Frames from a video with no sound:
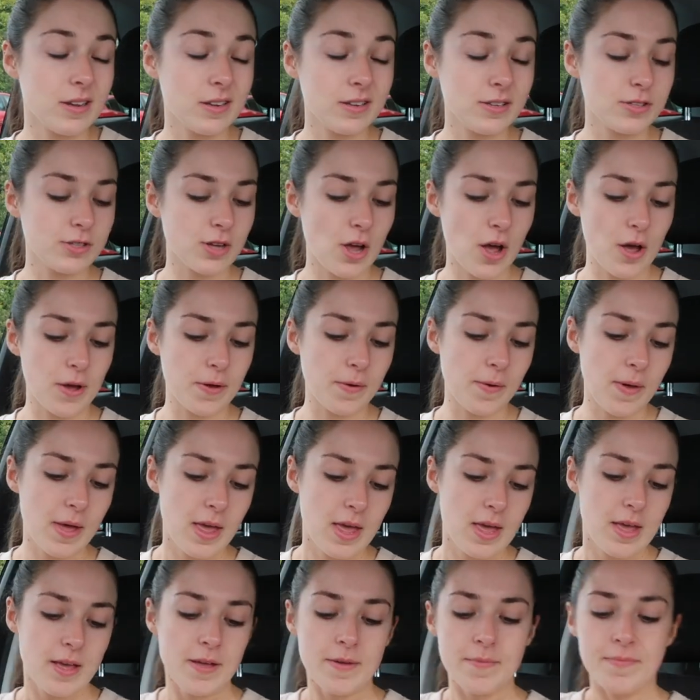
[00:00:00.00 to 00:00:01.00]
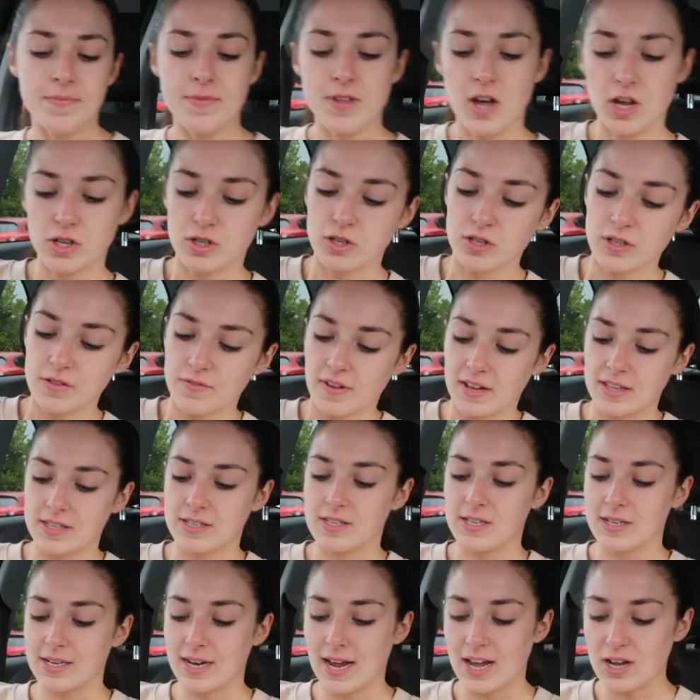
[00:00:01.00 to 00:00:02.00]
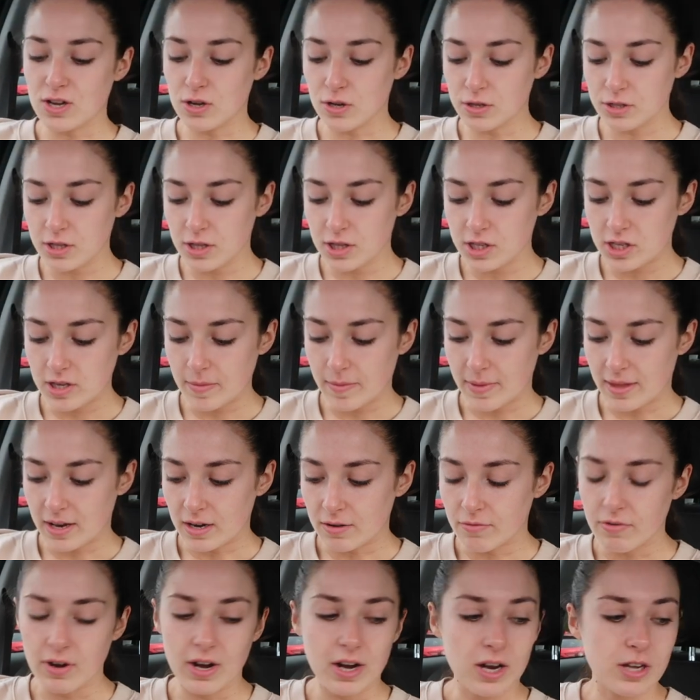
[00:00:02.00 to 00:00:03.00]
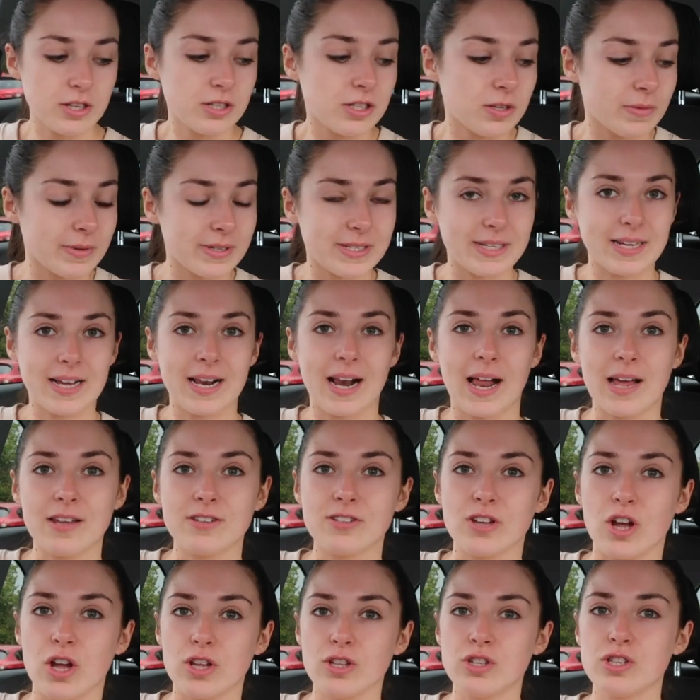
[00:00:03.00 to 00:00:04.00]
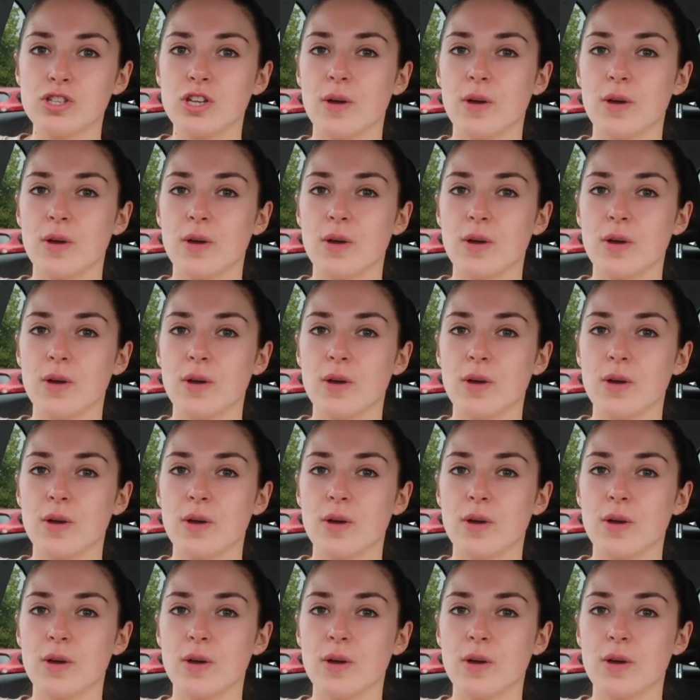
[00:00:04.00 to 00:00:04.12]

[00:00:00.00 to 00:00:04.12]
So I just fancied it. I got to the gym and then I realised there was a class on.